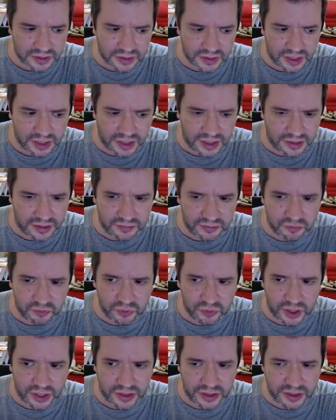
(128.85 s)

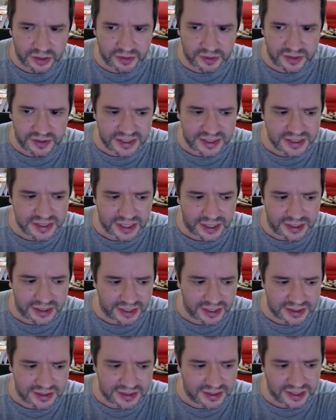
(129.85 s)
the son
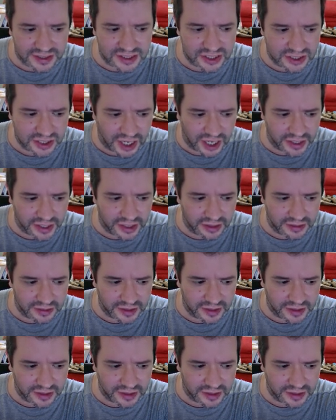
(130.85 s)
gets shot and